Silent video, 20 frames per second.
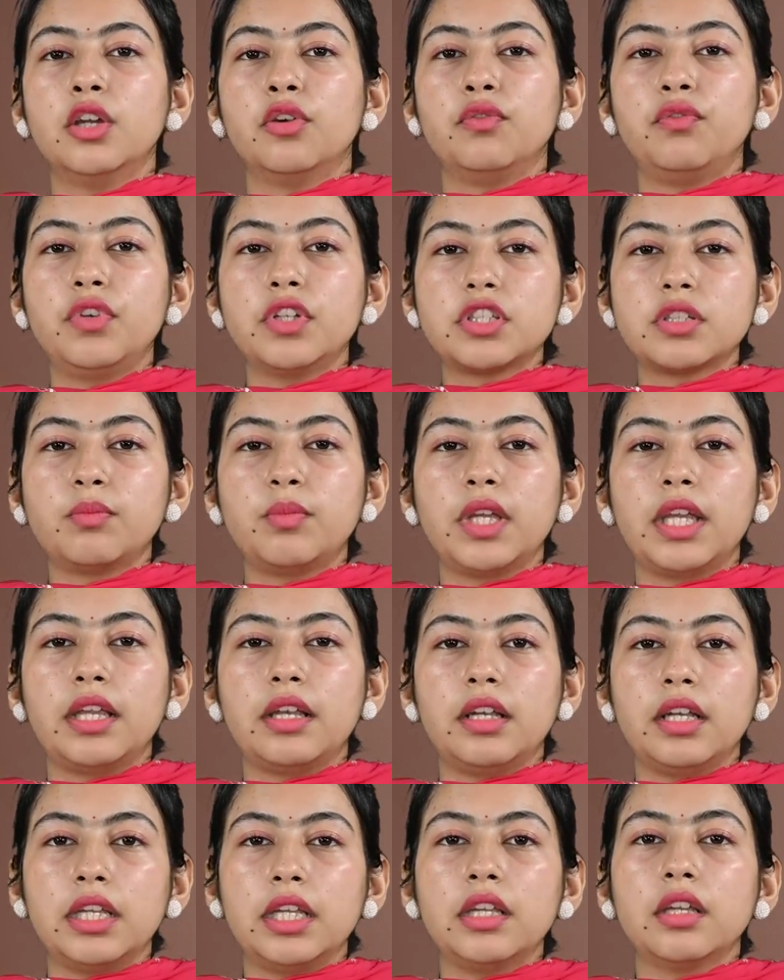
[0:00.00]
which
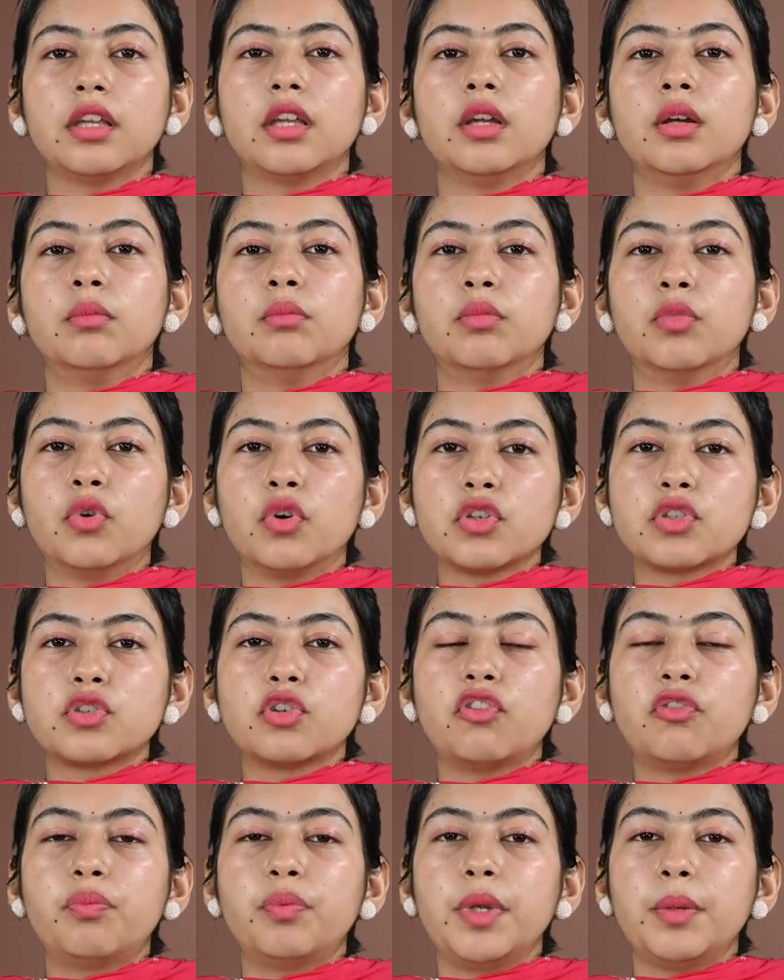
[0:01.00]
mainly most
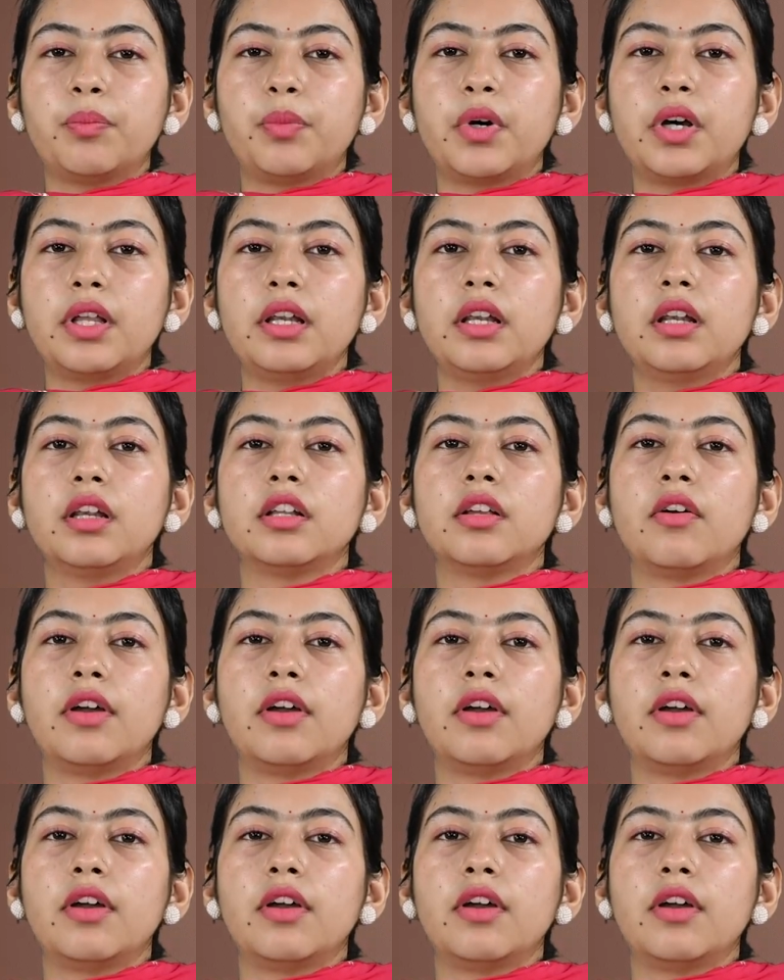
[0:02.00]
of people